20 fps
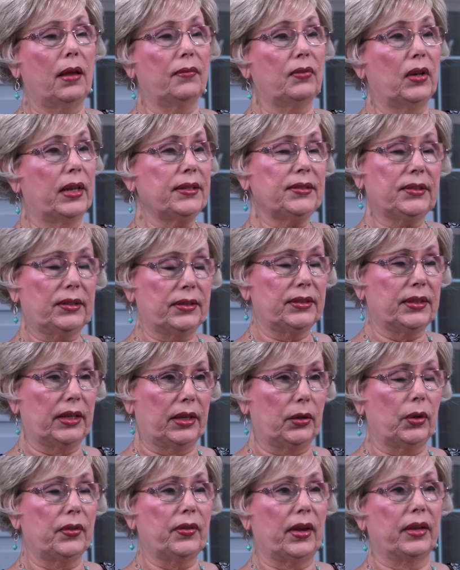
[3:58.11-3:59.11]
convalescent
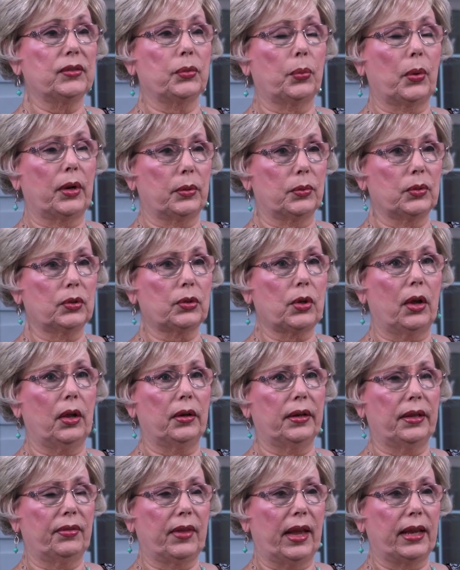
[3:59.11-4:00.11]
center, that's what it was
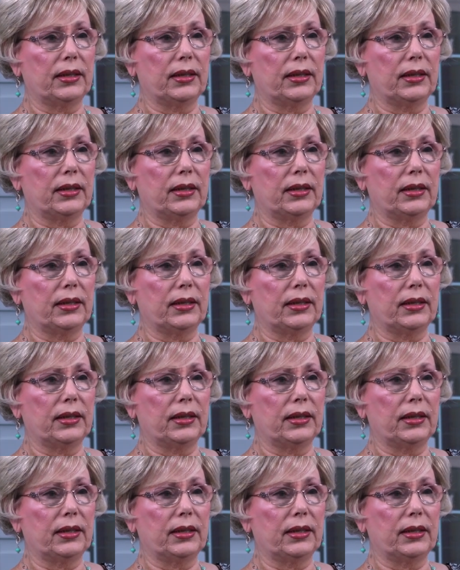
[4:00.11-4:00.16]
called at